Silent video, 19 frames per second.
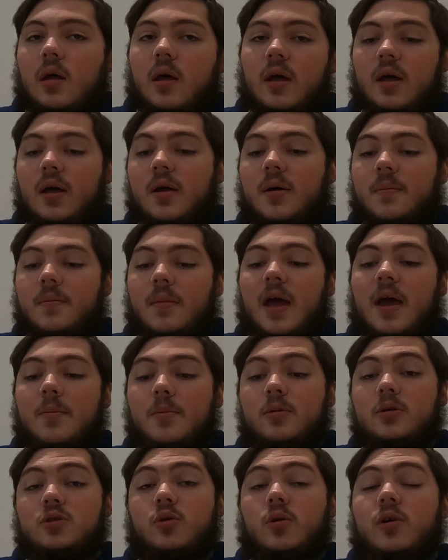
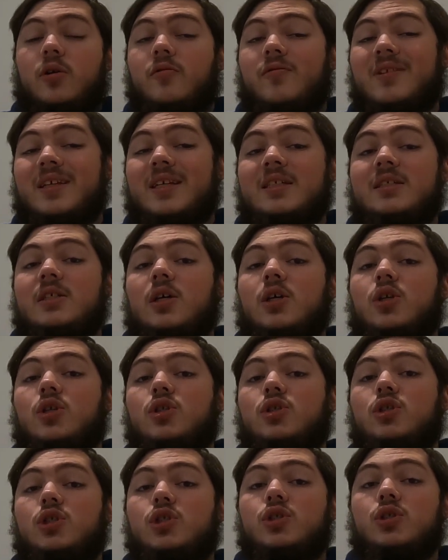Apple was going to release
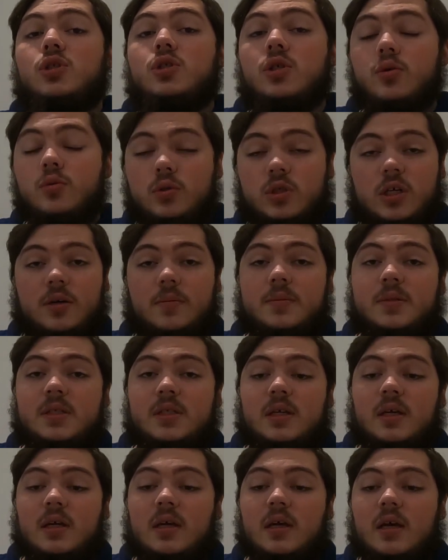two
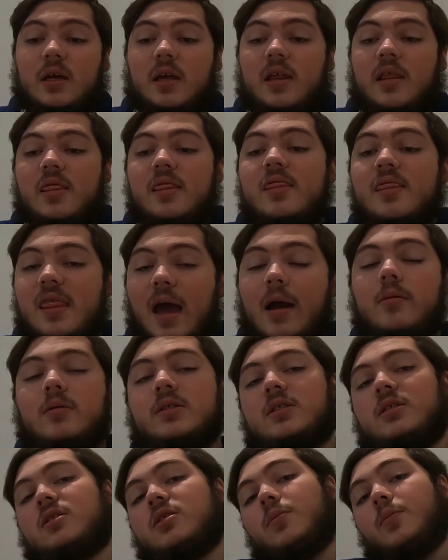chips. That
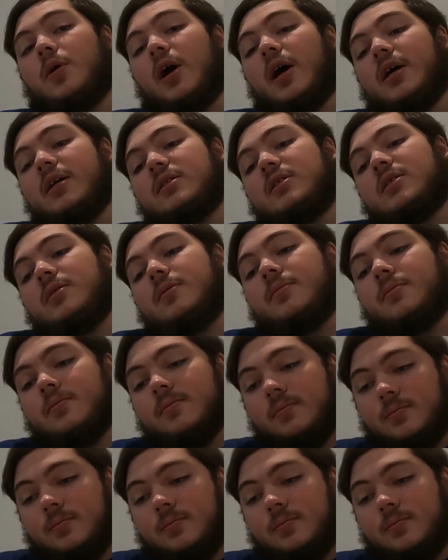was a surprise.